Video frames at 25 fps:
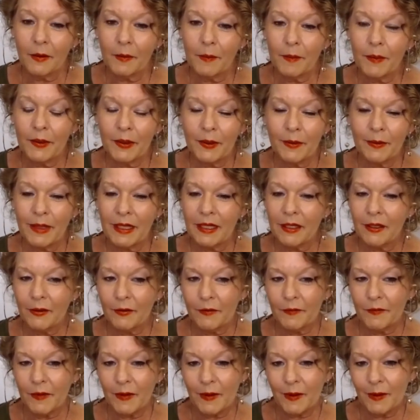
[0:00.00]
put away your
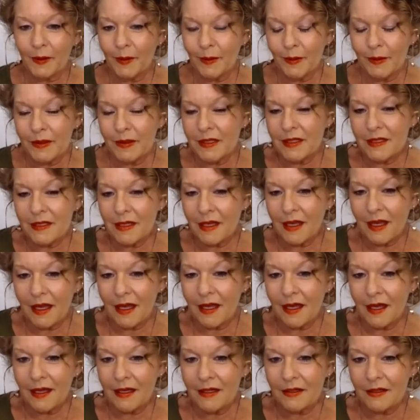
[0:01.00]
phones
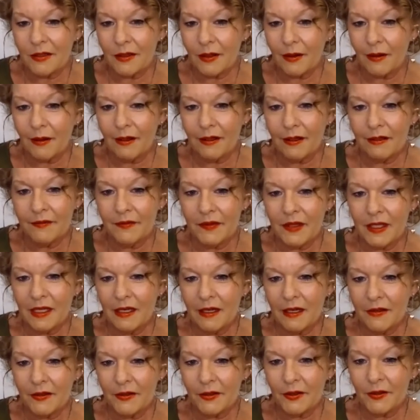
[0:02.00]
and all of the
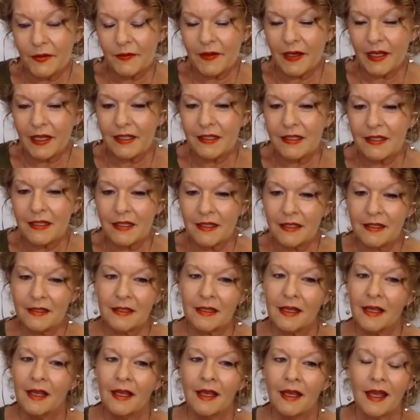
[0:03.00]
other devices,
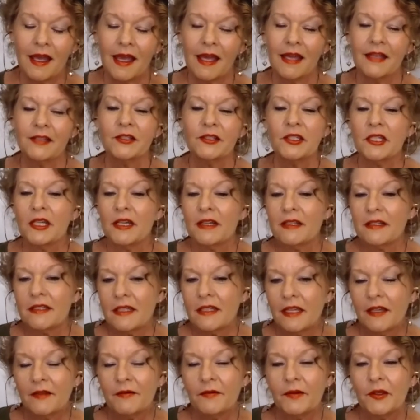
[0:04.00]
and just,
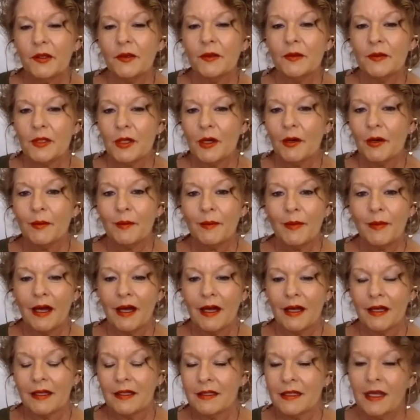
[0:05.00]
if you don't
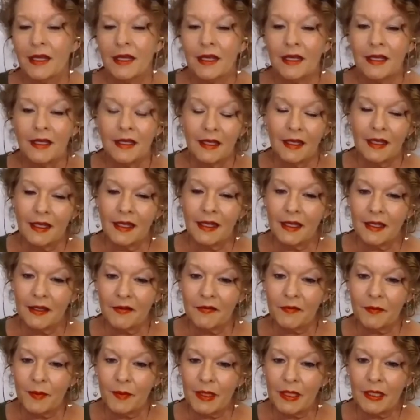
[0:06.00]
mind,
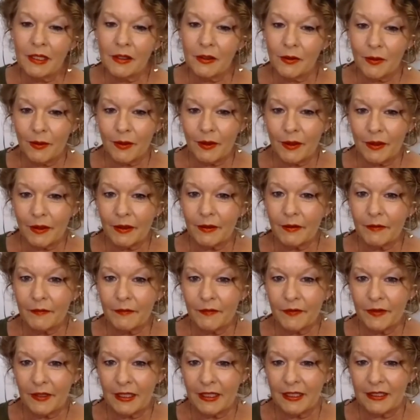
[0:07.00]
give me your
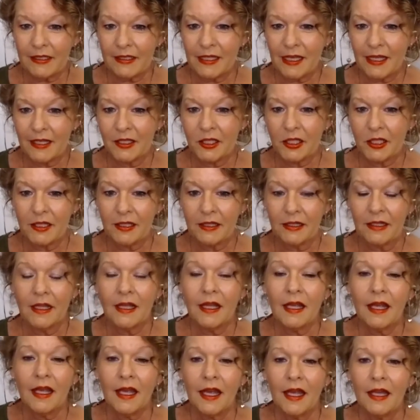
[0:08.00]
full attention.
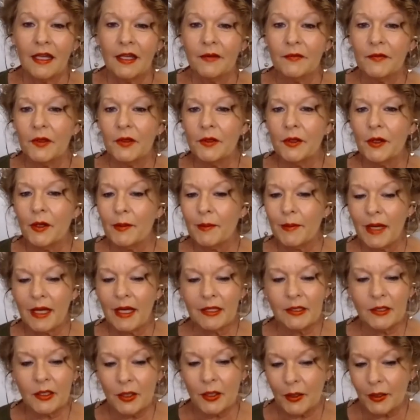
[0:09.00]
And if you don't
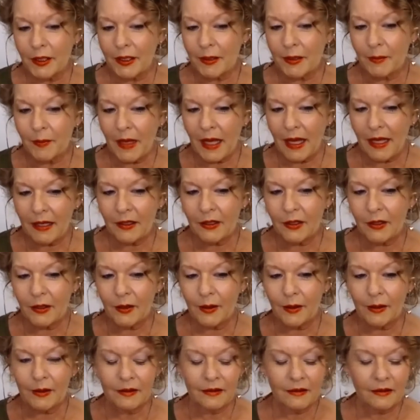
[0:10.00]
mind turning
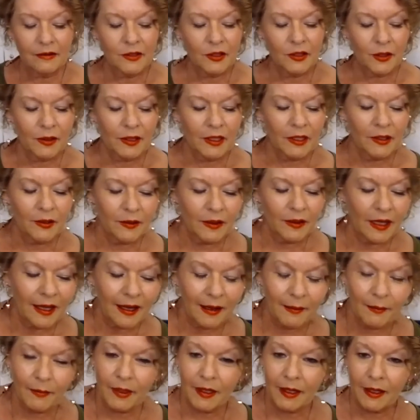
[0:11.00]
your
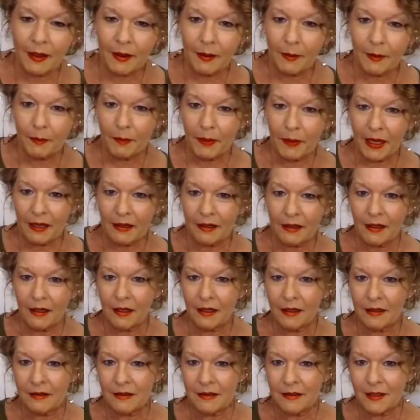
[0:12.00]
camera back
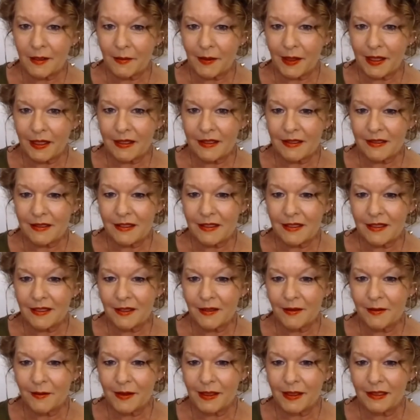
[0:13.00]
on so I can see
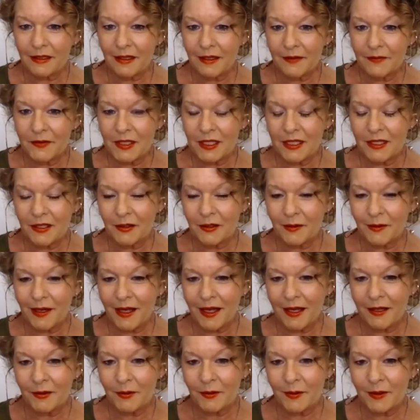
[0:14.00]
you, I'd love to
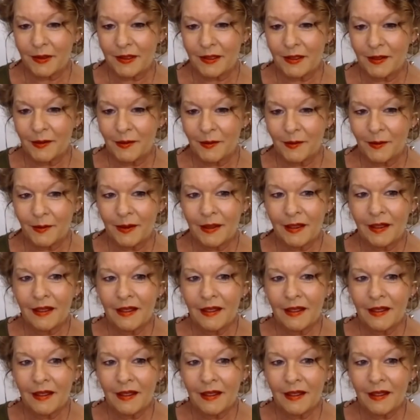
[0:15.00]
interact with you.